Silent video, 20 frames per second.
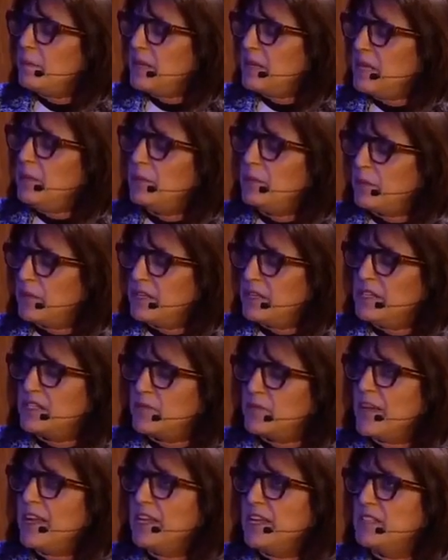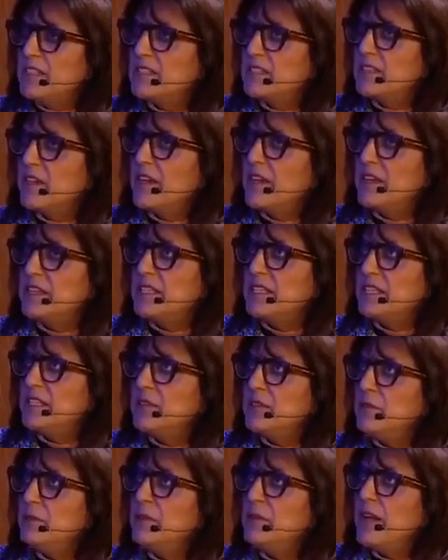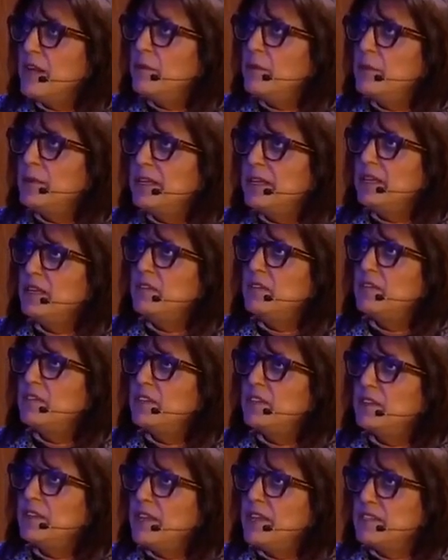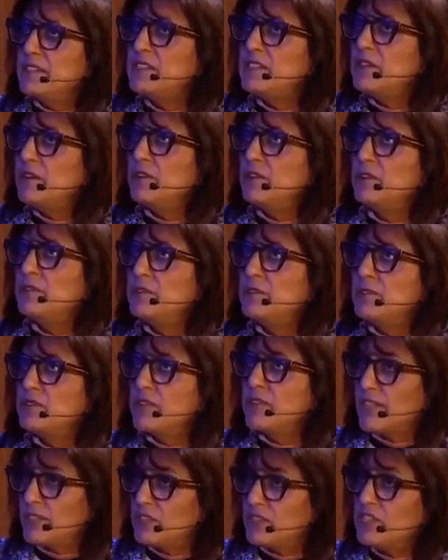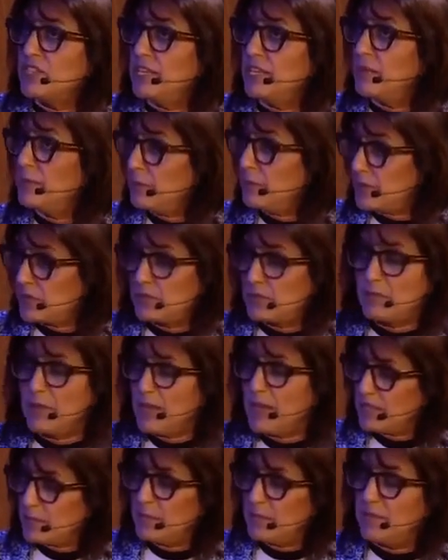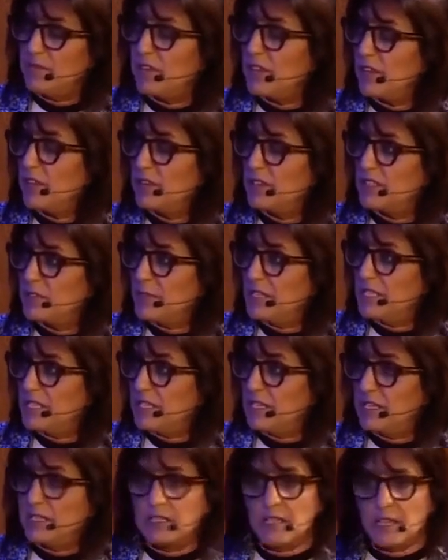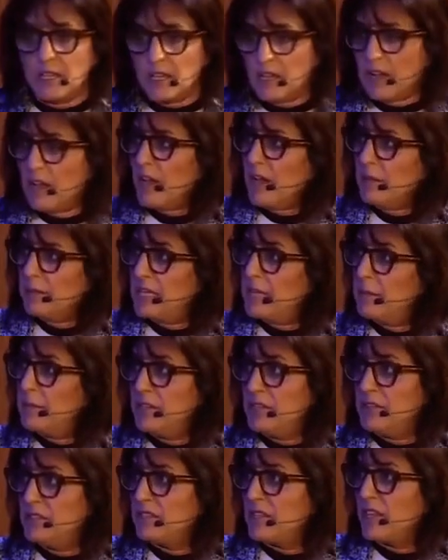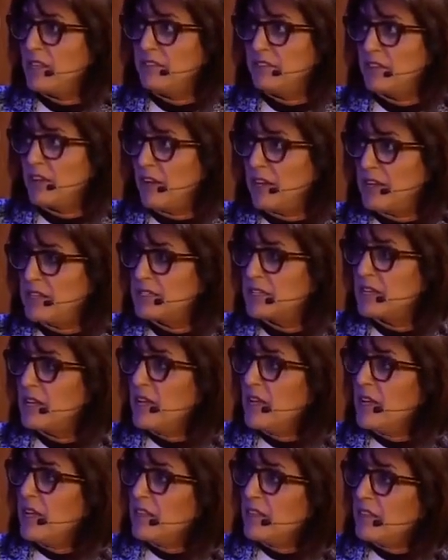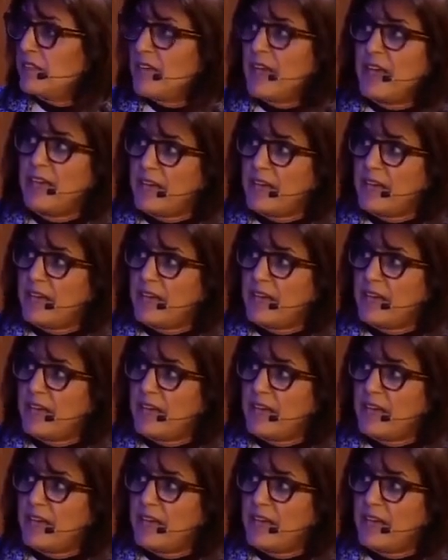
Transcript: people in Israeli society who now believe that Netanyahu's strategy, which has been for the last 20 years, I'm keeping you safe, guys, that